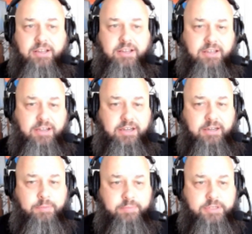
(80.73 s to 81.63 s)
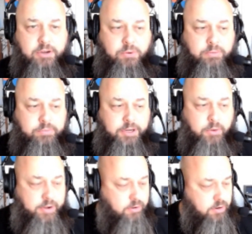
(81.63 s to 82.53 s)
We
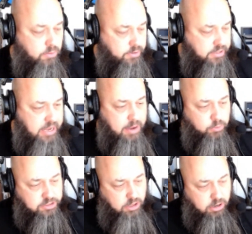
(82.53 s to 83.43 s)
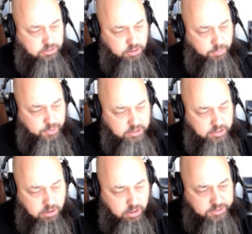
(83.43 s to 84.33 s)
don't know what the Cowboys' long-term
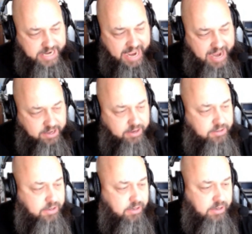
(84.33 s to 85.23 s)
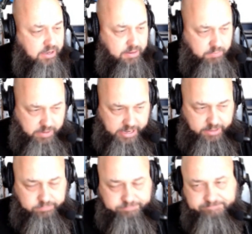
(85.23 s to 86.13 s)
thoughts are on Dak,
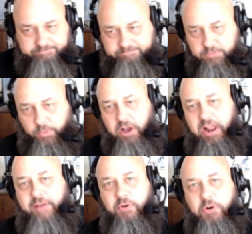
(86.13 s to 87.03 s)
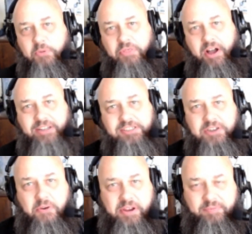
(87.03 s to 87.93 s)
but we all have our own thoughts,
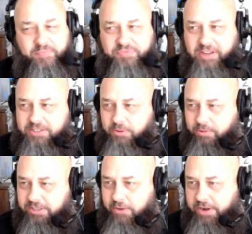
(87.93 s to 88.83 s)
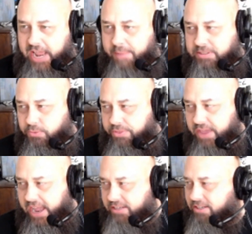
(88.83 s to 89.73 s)
don't we? So we'll see what happens with
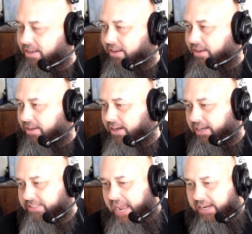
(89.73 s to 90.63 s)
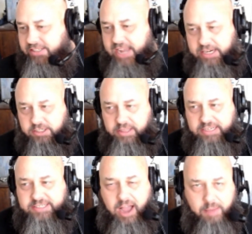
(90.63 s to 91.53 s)
that. Dak is actually the
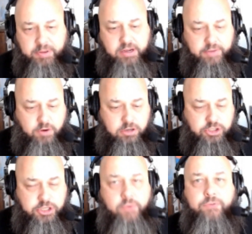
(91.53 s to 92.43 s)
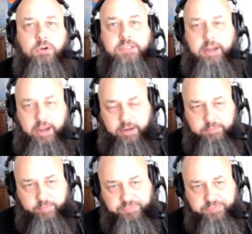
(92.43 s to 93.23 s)
topic of our show for today.